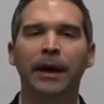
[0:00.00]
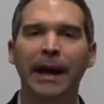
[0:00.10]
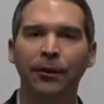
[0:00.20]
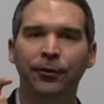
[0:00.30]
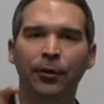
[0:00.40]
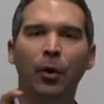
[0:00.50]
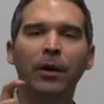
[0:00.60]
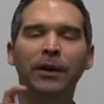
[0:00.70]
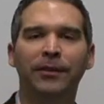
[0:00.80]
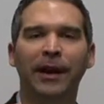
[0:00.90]
it's so
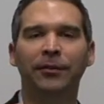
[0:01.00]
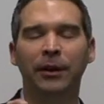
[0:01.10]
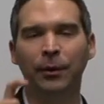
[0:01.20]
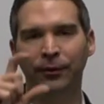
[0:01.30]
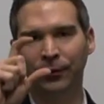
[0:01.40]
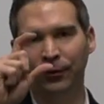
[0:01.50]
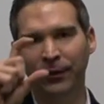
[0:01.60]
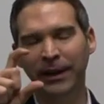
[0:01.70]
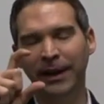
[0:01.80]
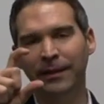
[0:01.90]
condensed it would
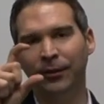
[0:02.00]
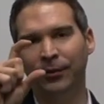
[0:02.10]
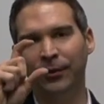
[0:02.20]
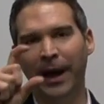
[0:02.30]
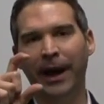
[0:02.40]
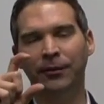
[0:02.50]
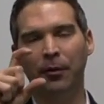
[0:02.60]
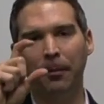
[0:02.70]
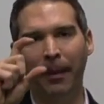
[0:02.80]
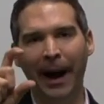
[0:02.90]
fit in the size of
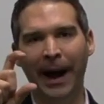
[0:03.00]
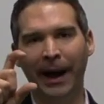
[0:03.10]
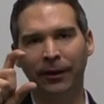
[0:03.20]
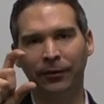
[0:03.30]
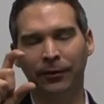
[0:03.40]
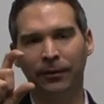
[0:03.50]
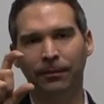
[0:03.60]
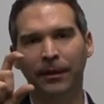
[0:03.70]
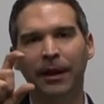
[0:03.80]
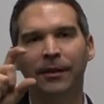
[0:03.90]
a box,
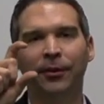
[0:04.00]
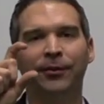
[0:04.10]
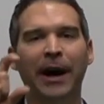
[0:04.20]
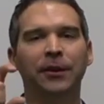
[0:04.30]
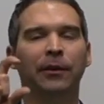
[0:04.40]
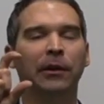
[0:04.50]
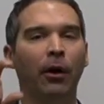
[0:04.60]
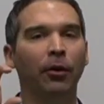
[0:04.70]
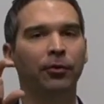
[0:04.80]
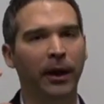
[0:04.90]
the size of a
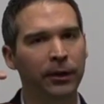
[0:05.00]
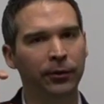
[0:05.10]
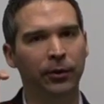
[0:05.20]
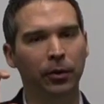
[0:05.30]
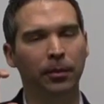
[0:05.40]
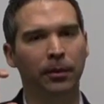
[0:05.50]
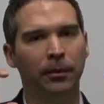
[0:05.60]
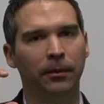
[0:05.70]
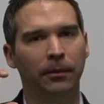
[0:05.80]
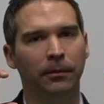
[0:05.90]
large ice cube.
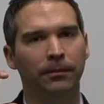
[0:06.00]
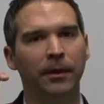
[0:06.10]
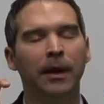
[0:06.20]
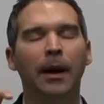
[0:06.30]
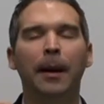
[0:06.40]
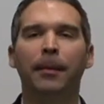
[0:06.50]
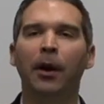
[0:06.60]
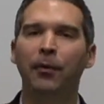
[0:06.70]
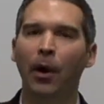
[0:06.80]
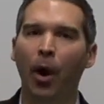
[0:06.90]
But
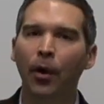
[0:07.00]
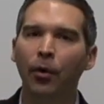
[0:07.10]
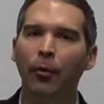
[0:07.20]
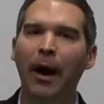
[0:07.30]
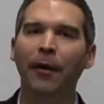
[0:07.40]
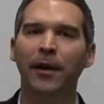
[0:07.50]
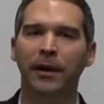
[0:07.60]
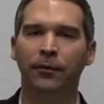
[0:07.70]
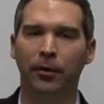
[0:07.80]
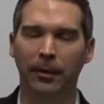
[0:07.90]
if we unwound that
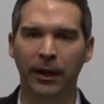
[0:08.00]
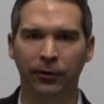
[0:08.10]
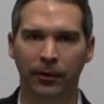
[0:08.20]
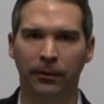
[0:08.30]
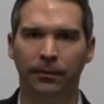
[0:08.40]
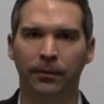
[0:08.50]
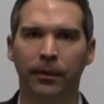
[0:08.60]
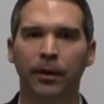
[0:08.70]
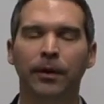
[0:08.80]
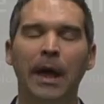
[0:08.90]
information
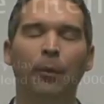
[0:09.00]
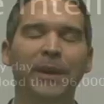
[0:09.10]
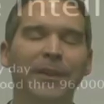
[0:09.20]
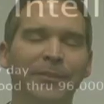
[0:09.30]
and we